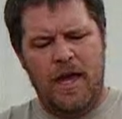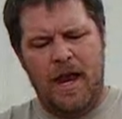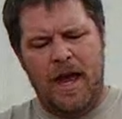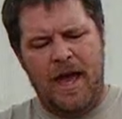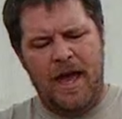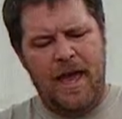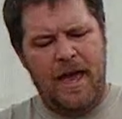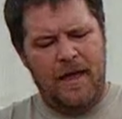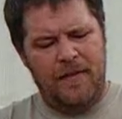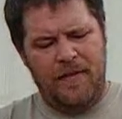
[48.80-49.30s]

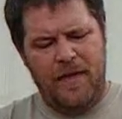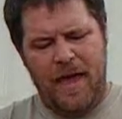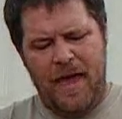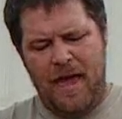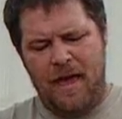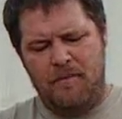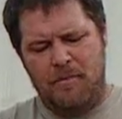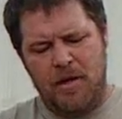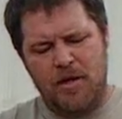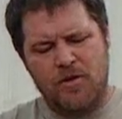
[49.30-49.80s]
and I had
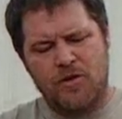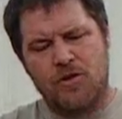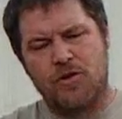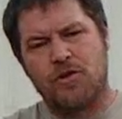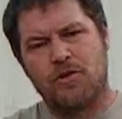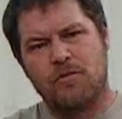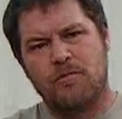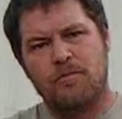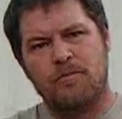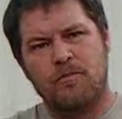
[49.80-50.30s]
the habless
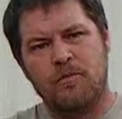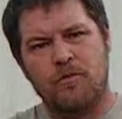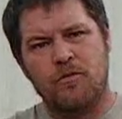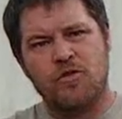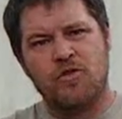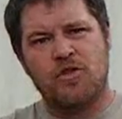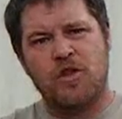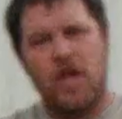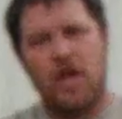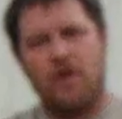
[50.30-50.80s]

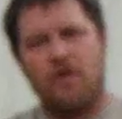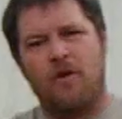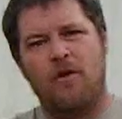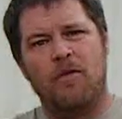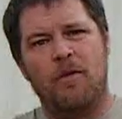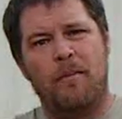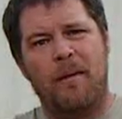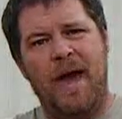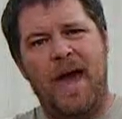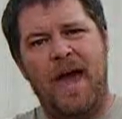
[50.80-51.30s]

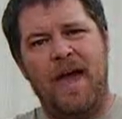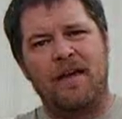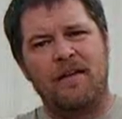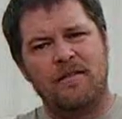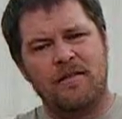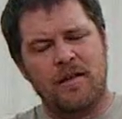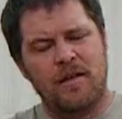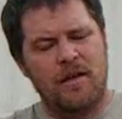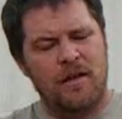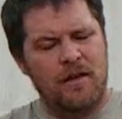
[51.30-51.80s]
sticker on the
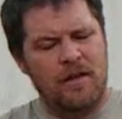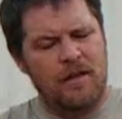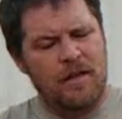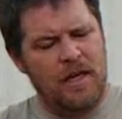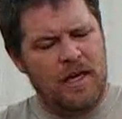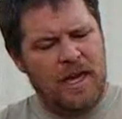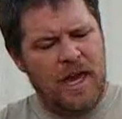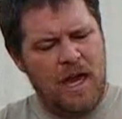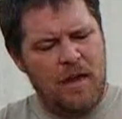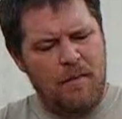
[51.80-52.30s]
back.
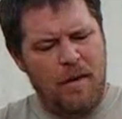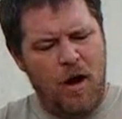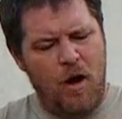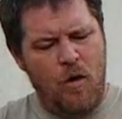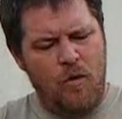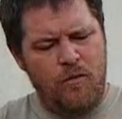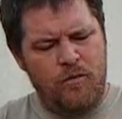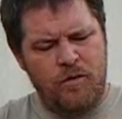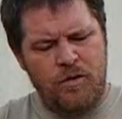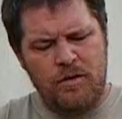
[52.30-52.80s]
It came
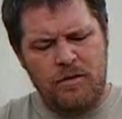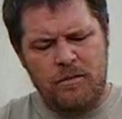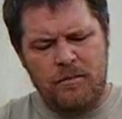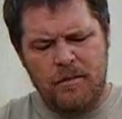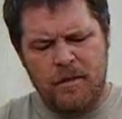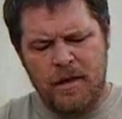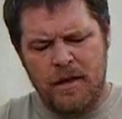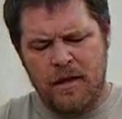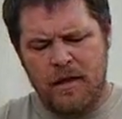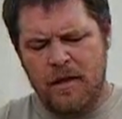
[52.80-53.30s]
off,
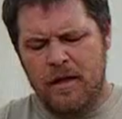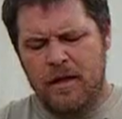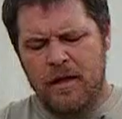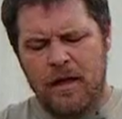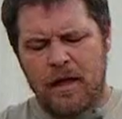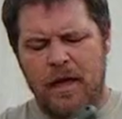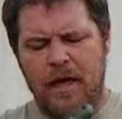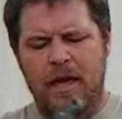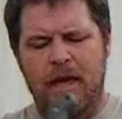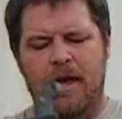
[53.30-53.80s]

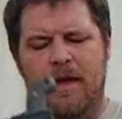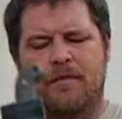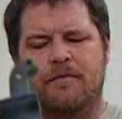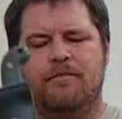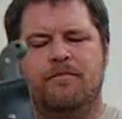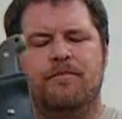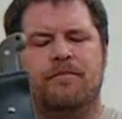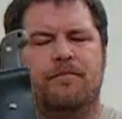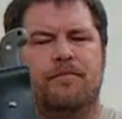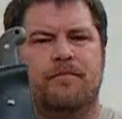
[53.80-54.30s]

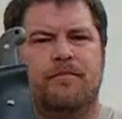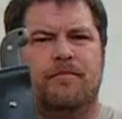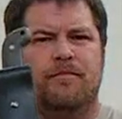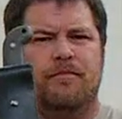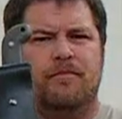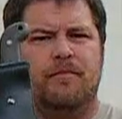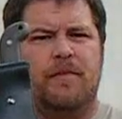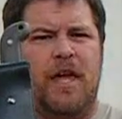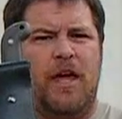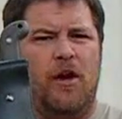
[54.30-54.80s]
and
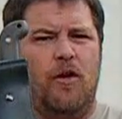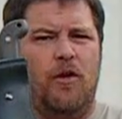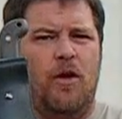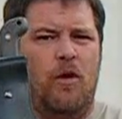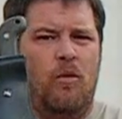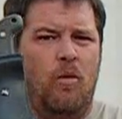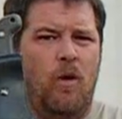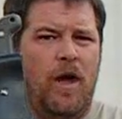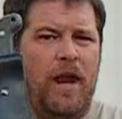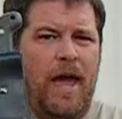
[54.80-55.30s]
I
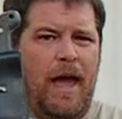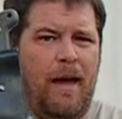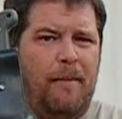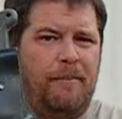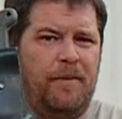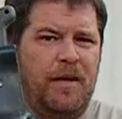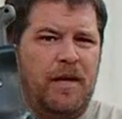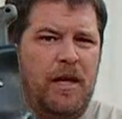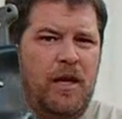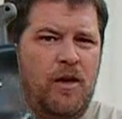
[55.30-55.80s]
don't know what
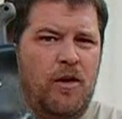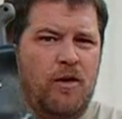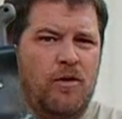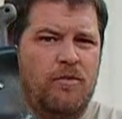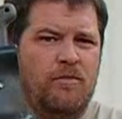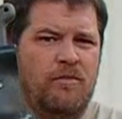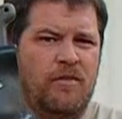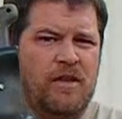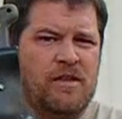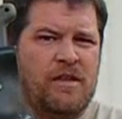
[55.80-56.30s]
happened
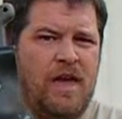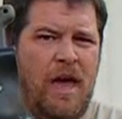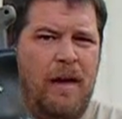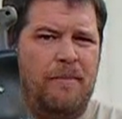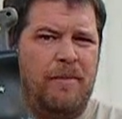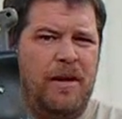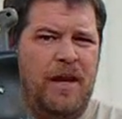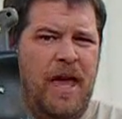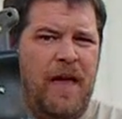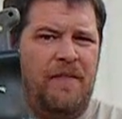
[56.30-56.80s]
here. This
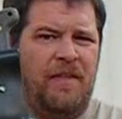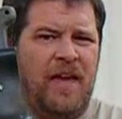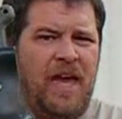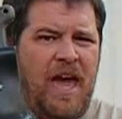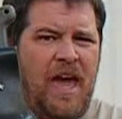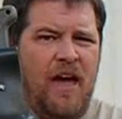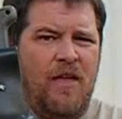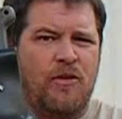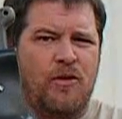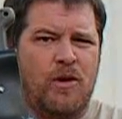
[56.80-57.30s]
happened at
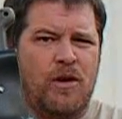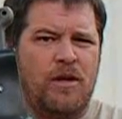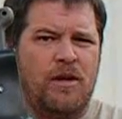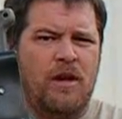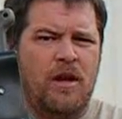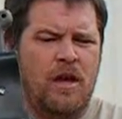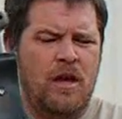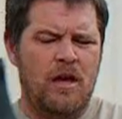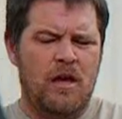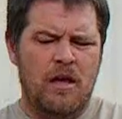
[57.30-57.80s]
the
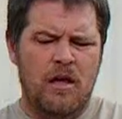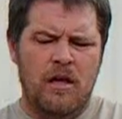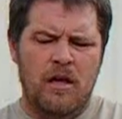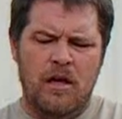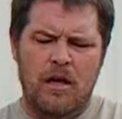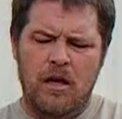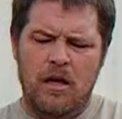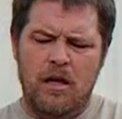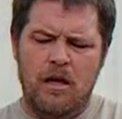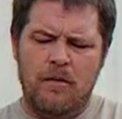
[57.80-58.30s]
gathering.
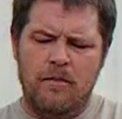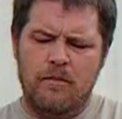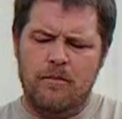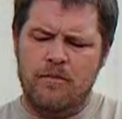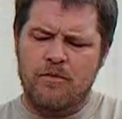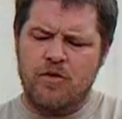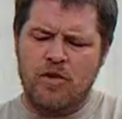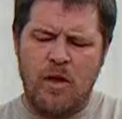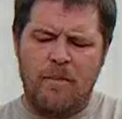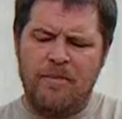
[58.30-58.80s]

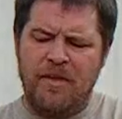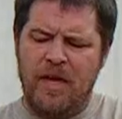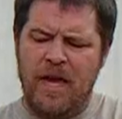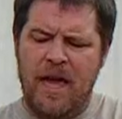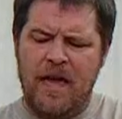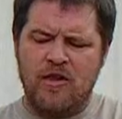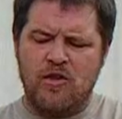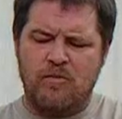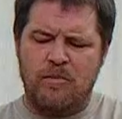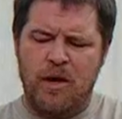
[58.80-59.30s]

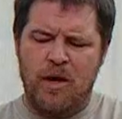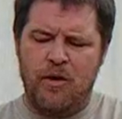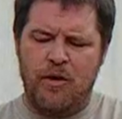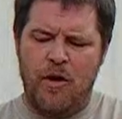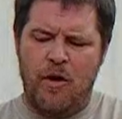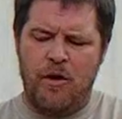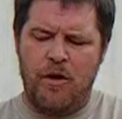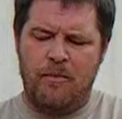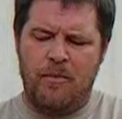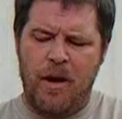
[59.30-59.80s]
Something got
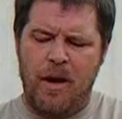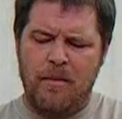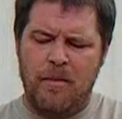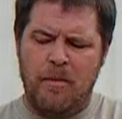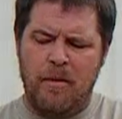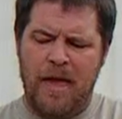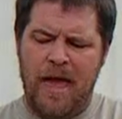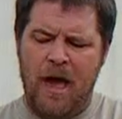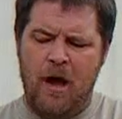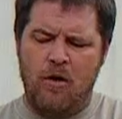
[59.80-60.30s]
spilled on it,
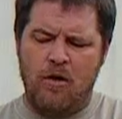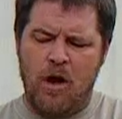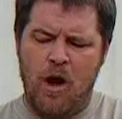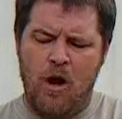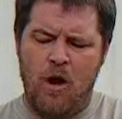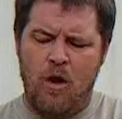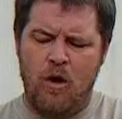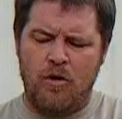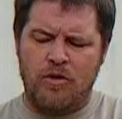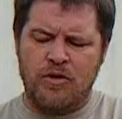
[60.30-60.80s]
probably
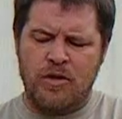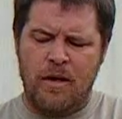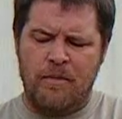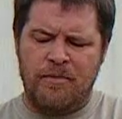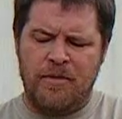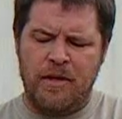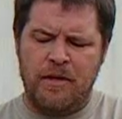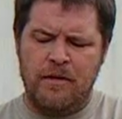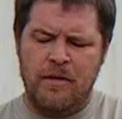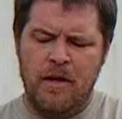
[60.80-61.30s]
alcohol or
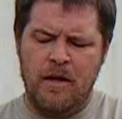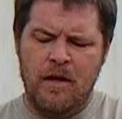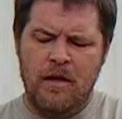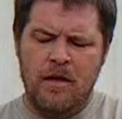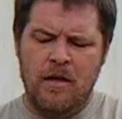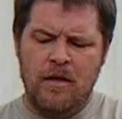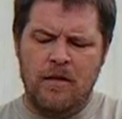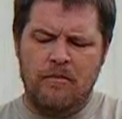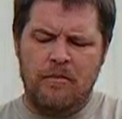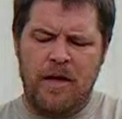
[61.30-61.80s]
something,
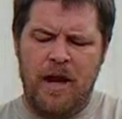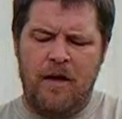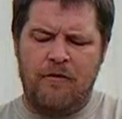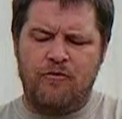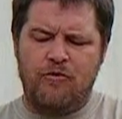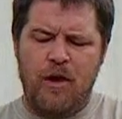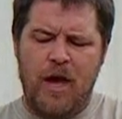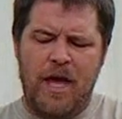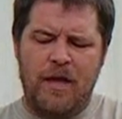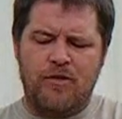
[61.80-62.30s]
but
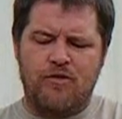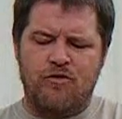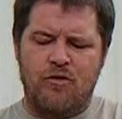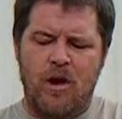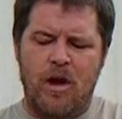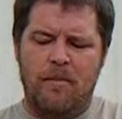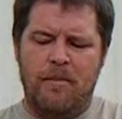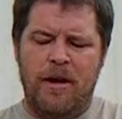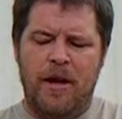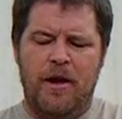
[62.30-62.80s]
I've tried
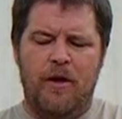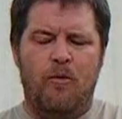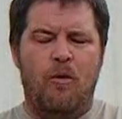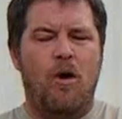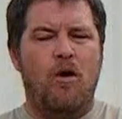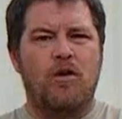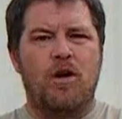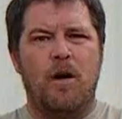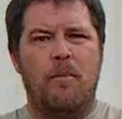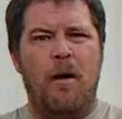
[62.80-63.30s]
scrubbing and
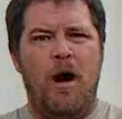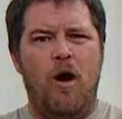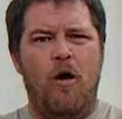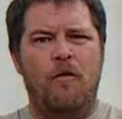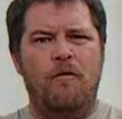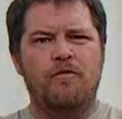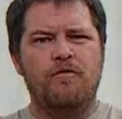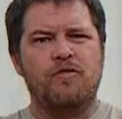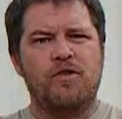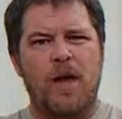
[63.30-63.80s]
it won't come
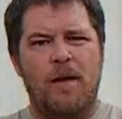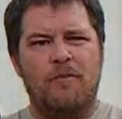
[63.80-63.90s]
off,